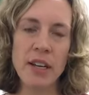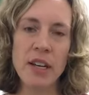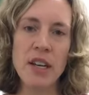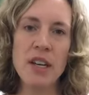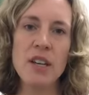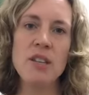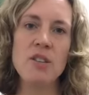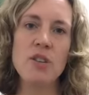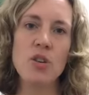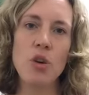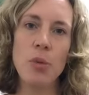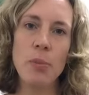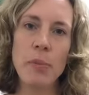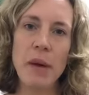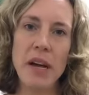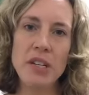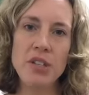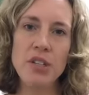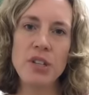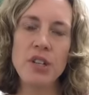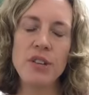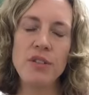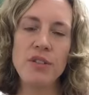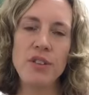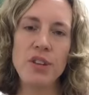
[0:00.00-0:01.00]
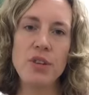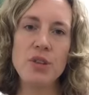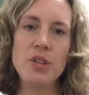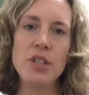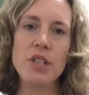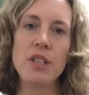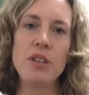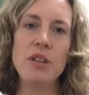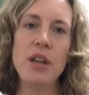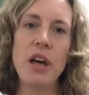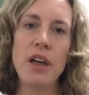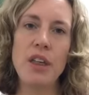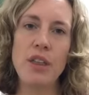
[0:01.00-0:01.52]
So imagine if you
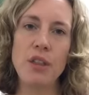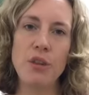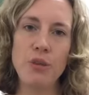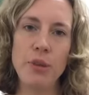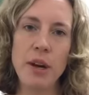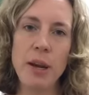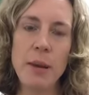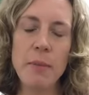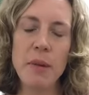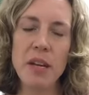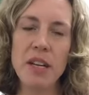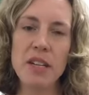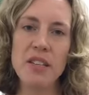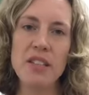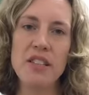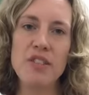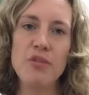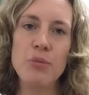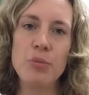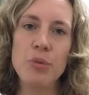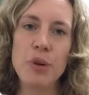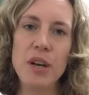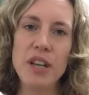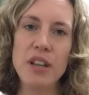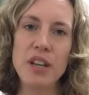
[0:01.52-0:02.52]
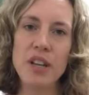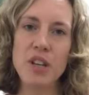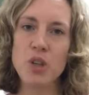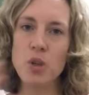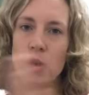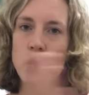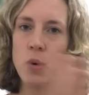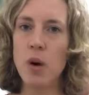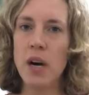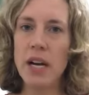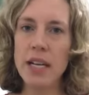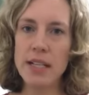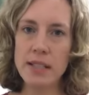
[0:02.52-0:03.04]
did that 3 minutes of breathing
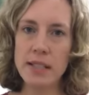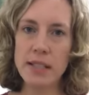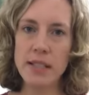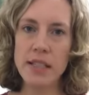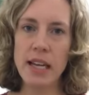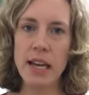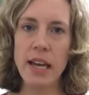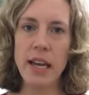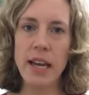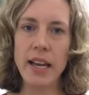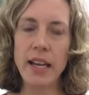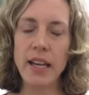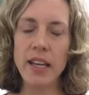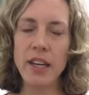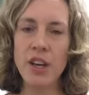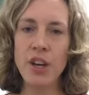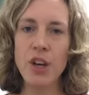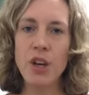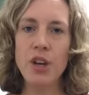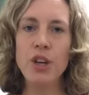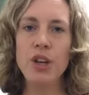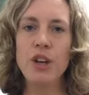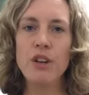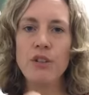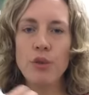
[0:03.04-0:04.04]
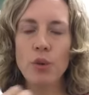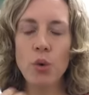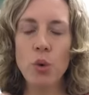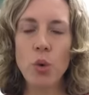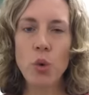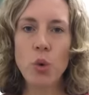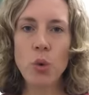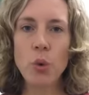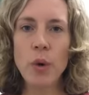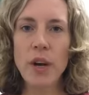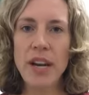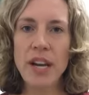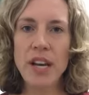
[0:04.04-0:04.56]
twice a day. You've
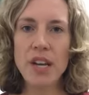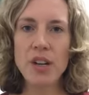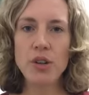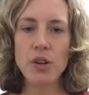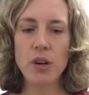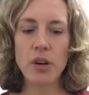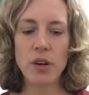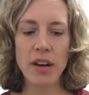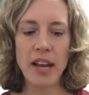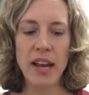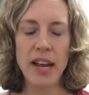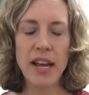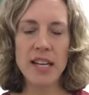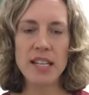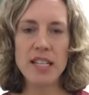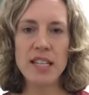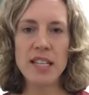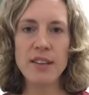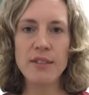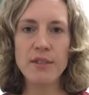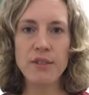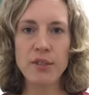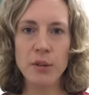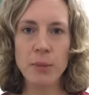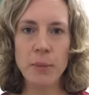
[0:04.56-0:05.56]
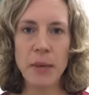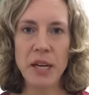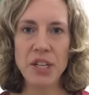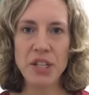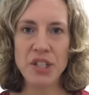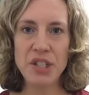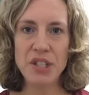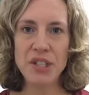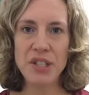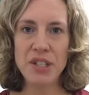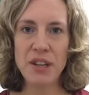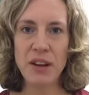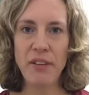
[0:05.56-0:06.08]
already got
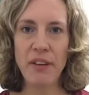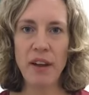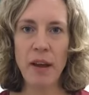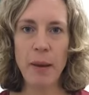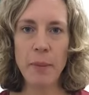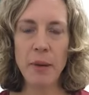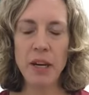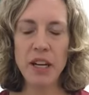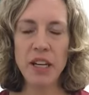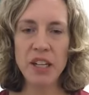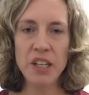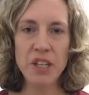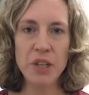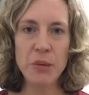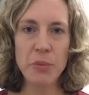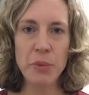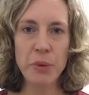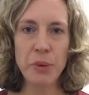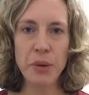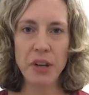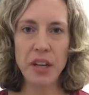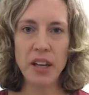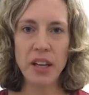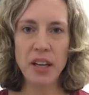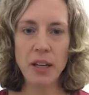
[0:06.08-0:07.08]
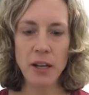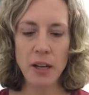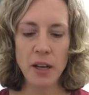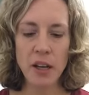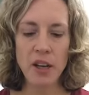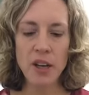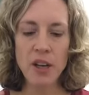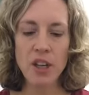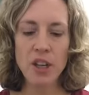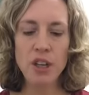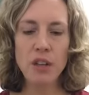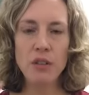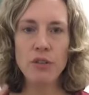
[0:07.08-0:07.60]
anti-inflammation stuff happening in your body.
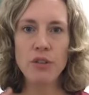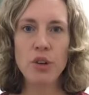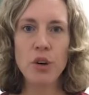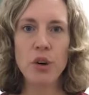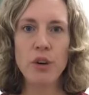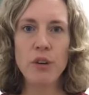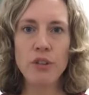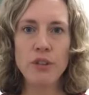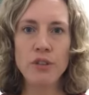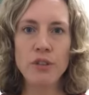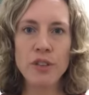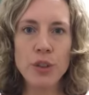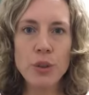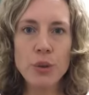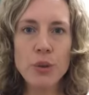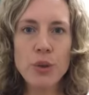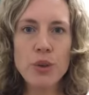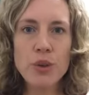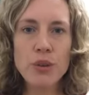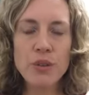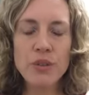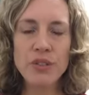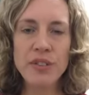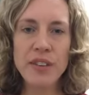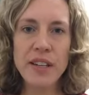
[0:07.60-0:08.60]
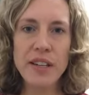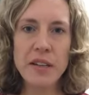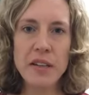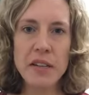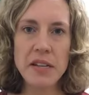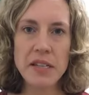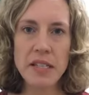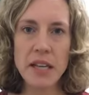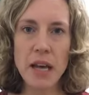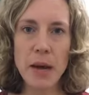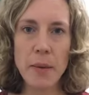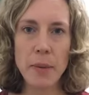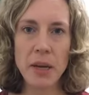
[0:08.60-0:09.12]
You've got feel-good feelings
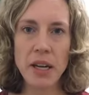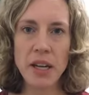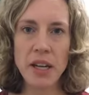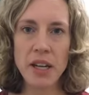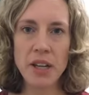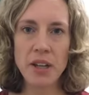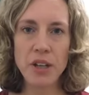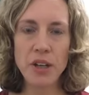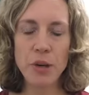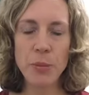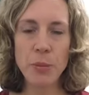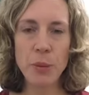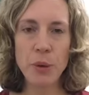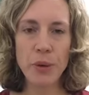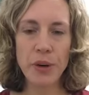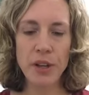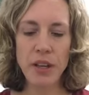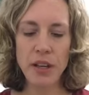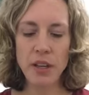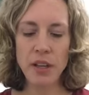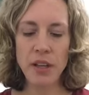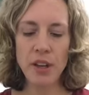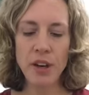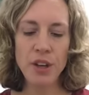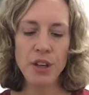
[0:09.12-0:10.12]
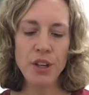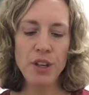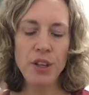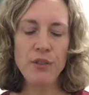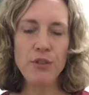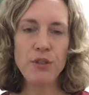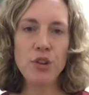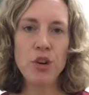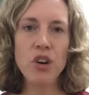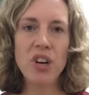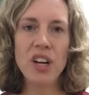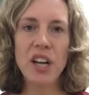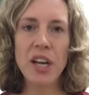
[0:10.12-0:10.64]
happening in your body. You've
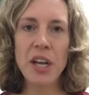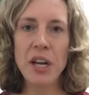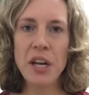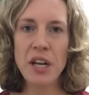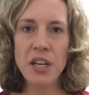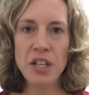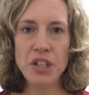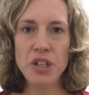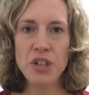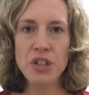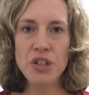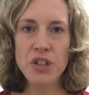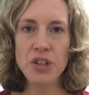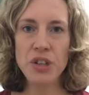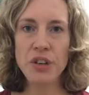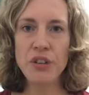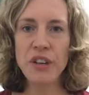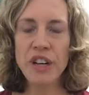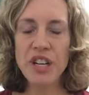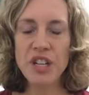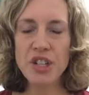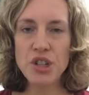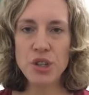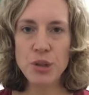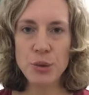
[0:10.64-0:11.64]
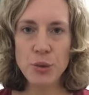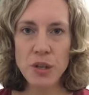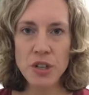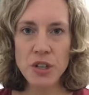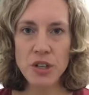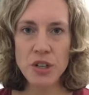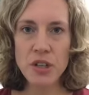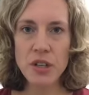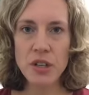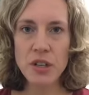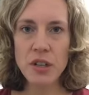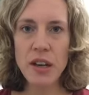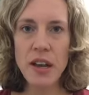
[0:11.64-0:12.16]
got connection to your
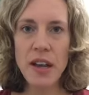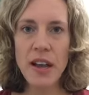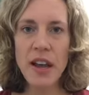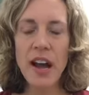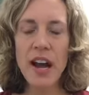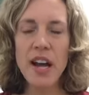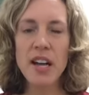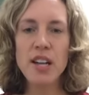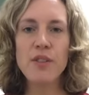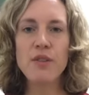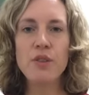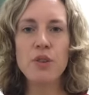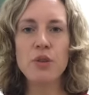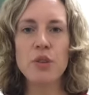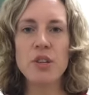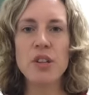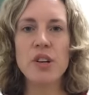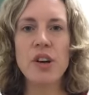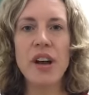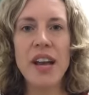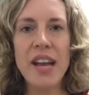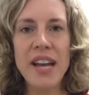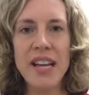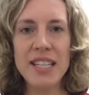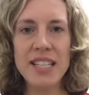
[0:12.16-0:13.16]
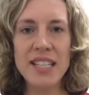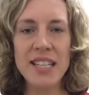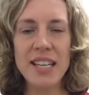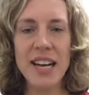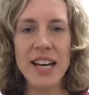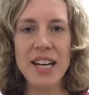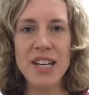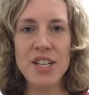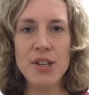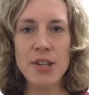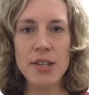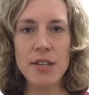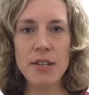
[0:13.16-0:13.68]
intuition, and you've also got
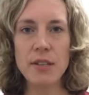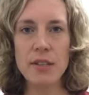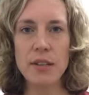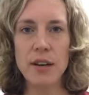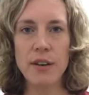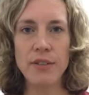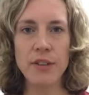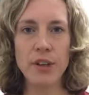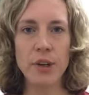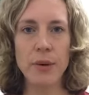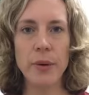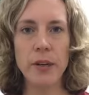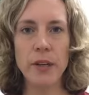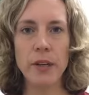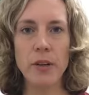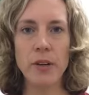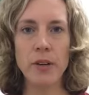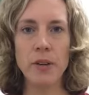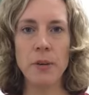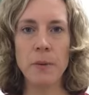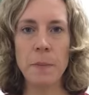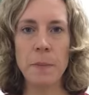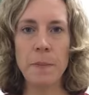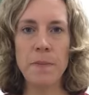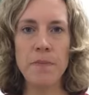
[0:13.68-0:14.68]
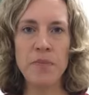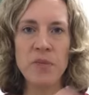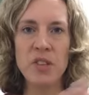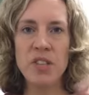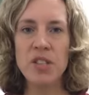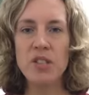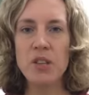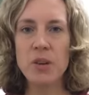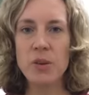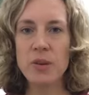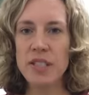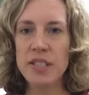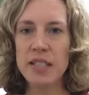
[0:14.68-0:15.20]
anti-aging stuff going on.
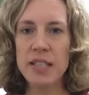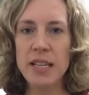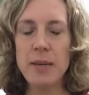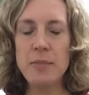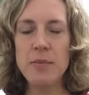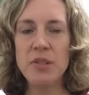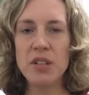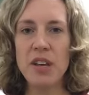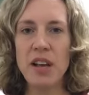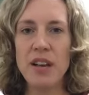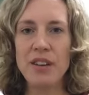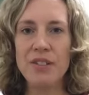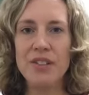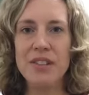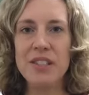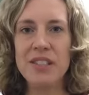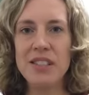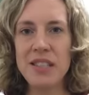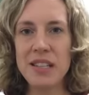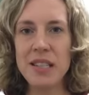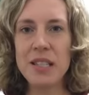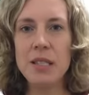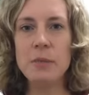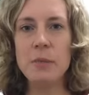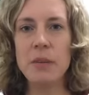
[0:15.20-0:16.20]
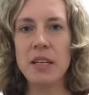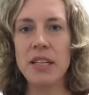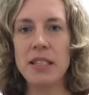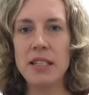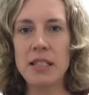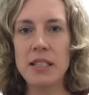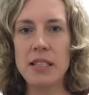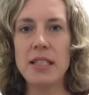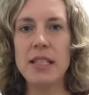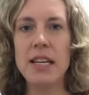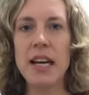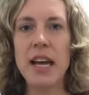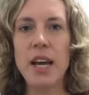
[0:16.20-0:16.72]
So it seems like for 6 minutes a
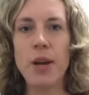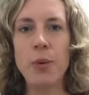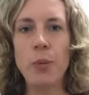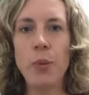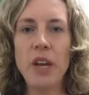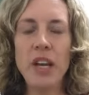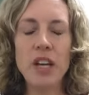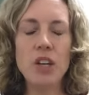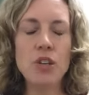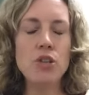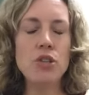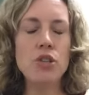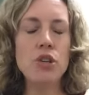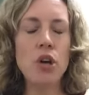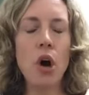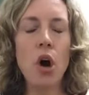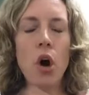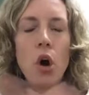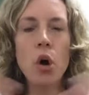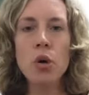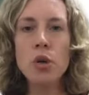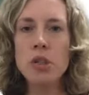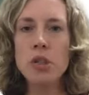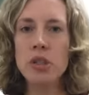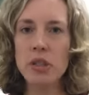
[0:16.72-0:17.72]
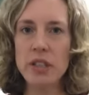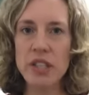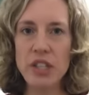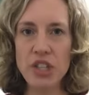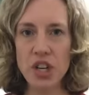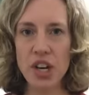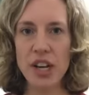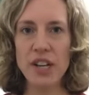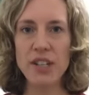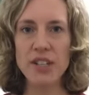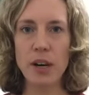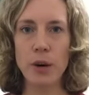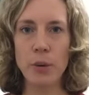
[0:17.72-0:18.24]
day, we can totally
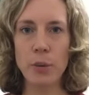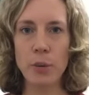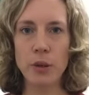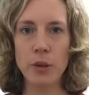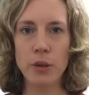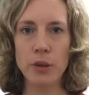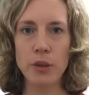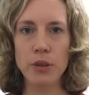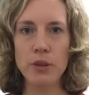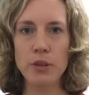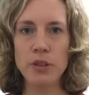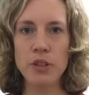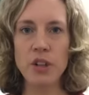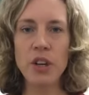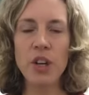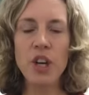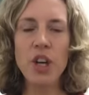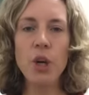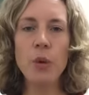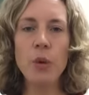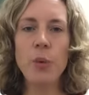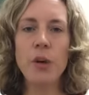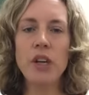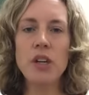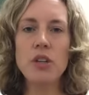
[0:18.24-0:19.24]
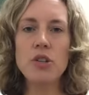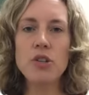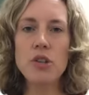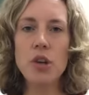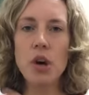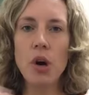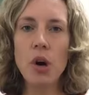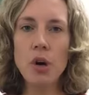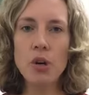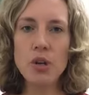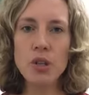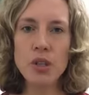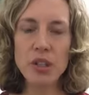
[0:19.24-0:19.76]
change our world. We can
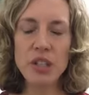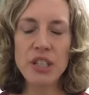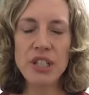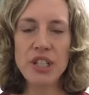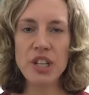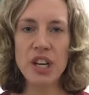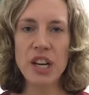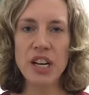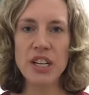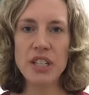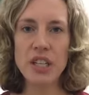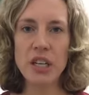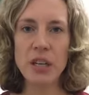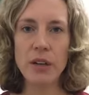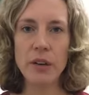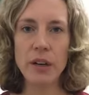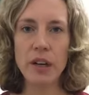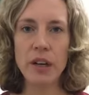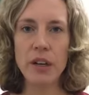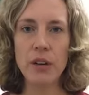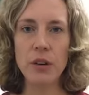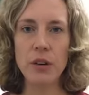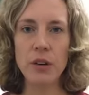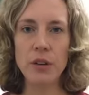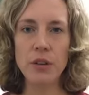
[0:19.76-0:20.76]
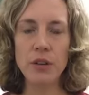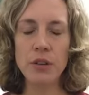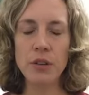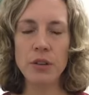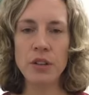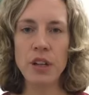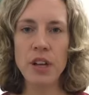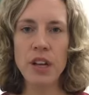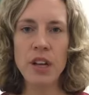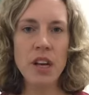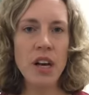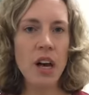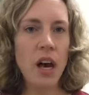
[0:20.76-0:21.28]
totally change our health,
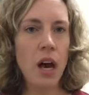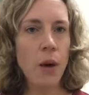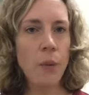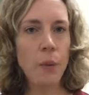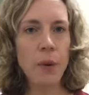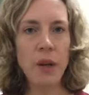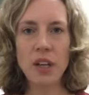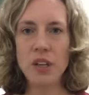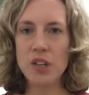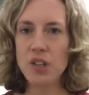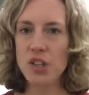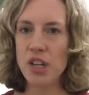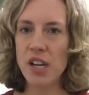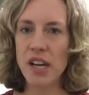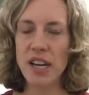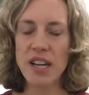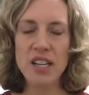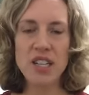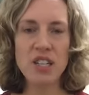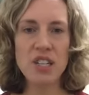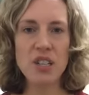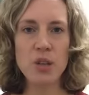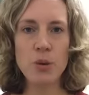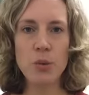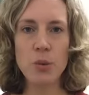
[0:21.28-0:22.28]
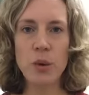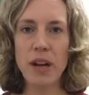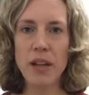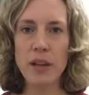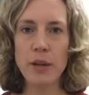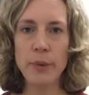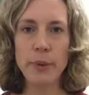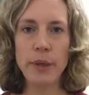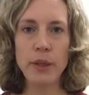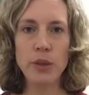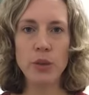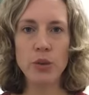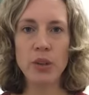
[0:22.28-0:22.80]
and we can change the way that
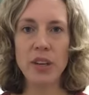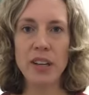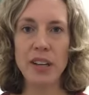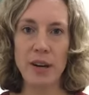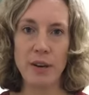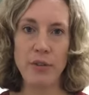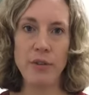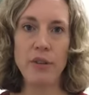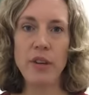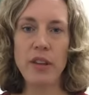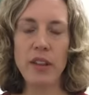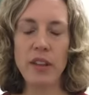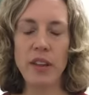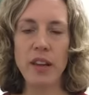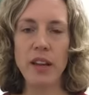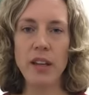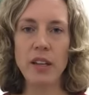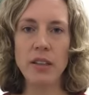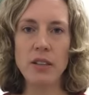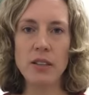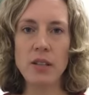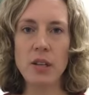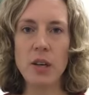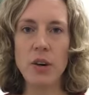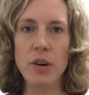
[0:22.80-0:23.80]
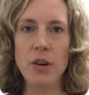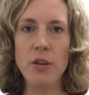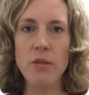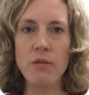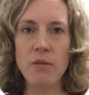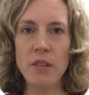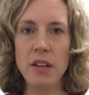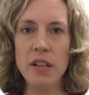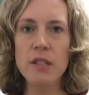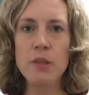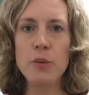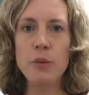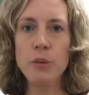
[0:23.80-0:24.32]
we look at everything. So
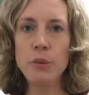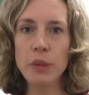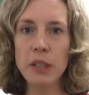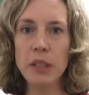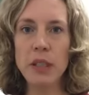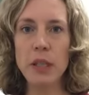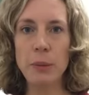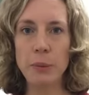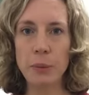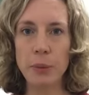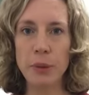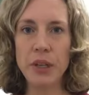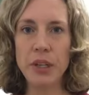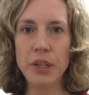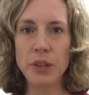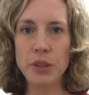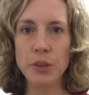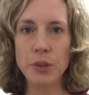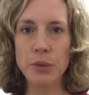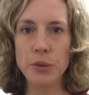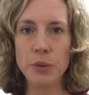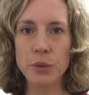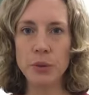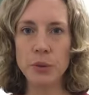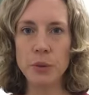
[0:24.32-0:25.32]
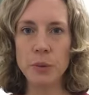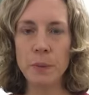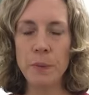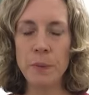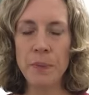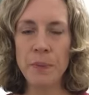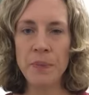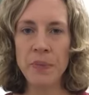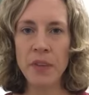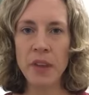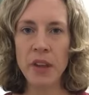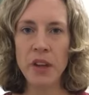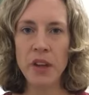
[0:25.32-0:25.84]
that's really pretty cool.
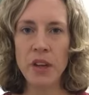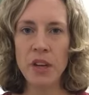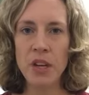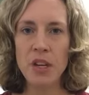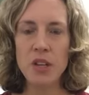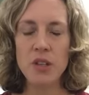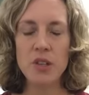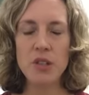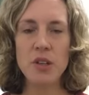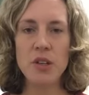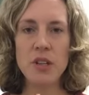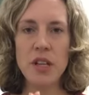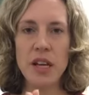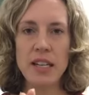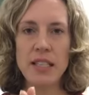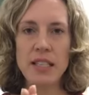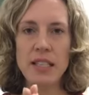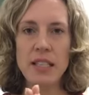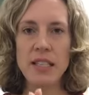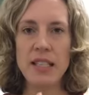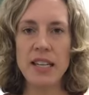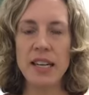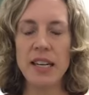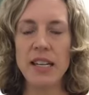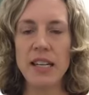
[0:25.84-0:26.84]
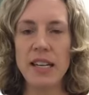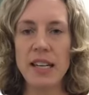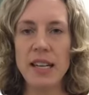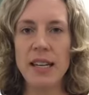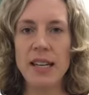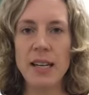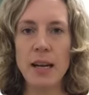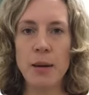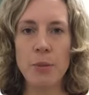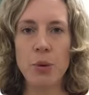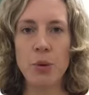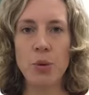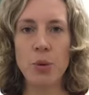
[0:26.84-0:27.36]
So that's the technique
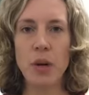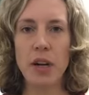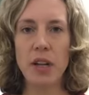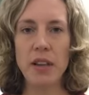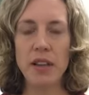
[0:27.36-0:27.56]
number 1.